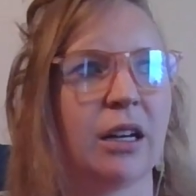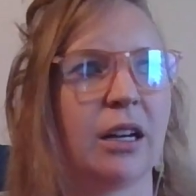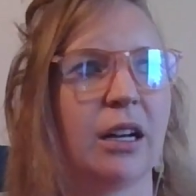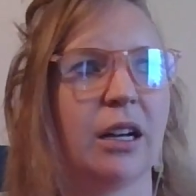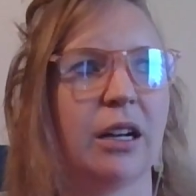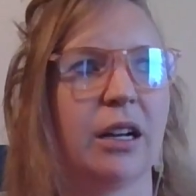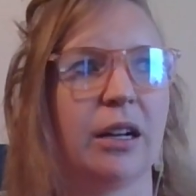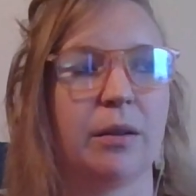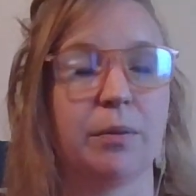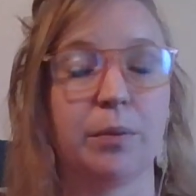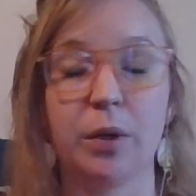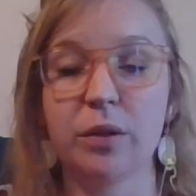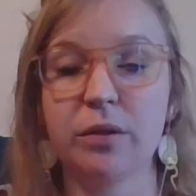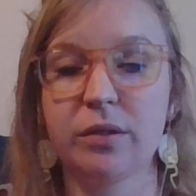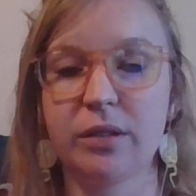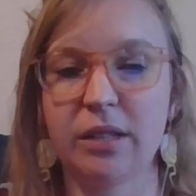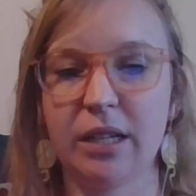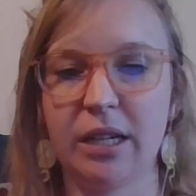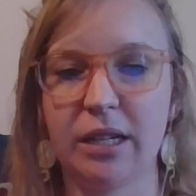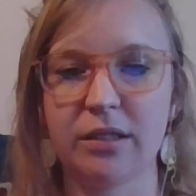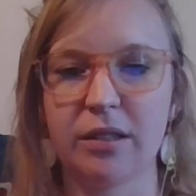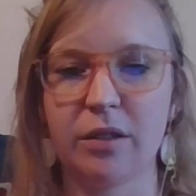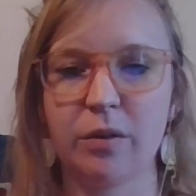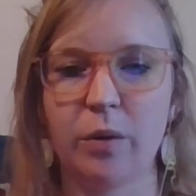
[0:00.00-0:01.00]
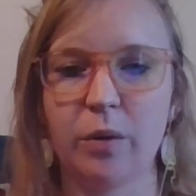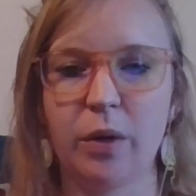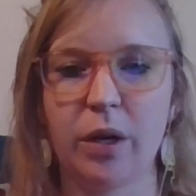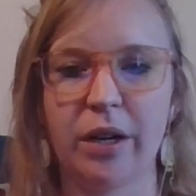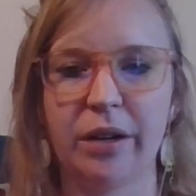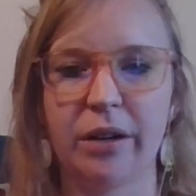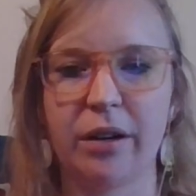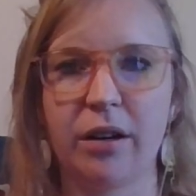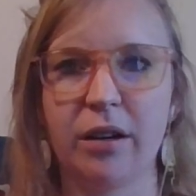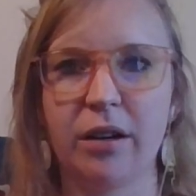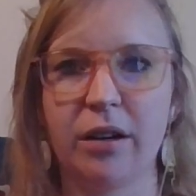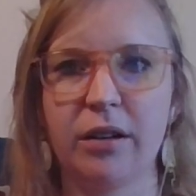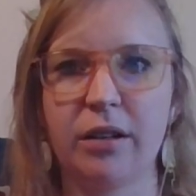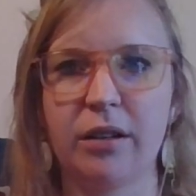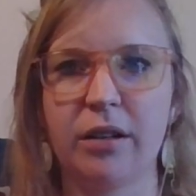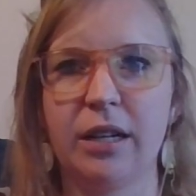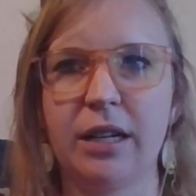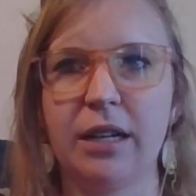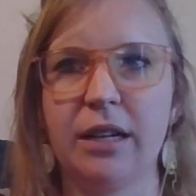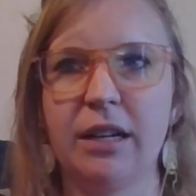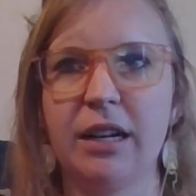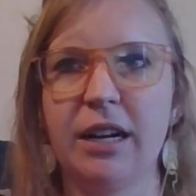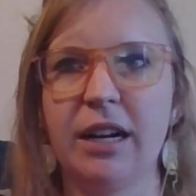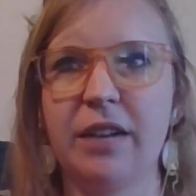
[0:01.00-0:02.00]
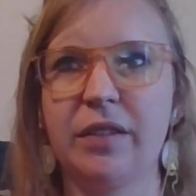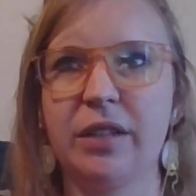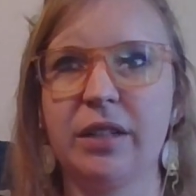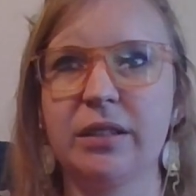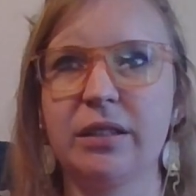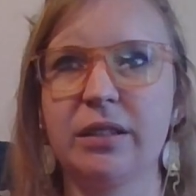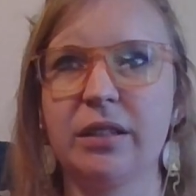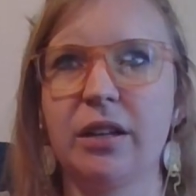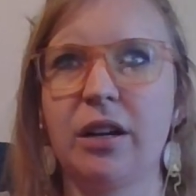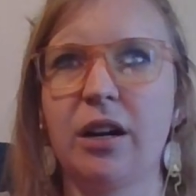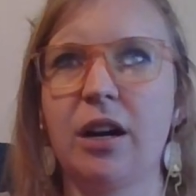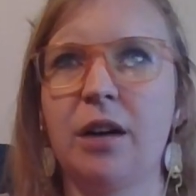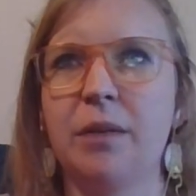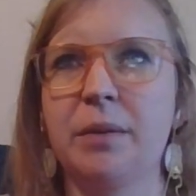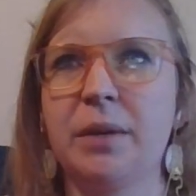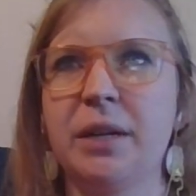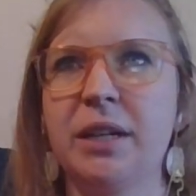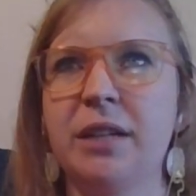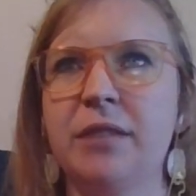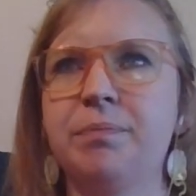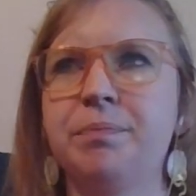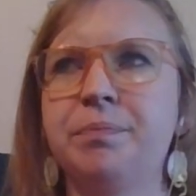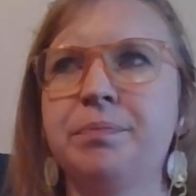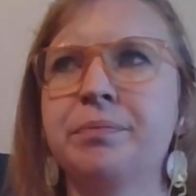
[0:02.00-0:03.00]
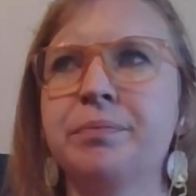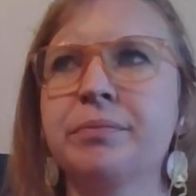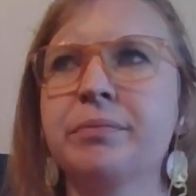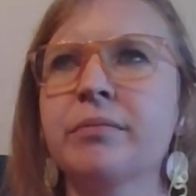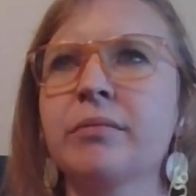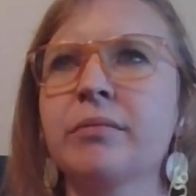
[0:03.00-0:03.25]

Uh, both snakes and water uh, have these in common,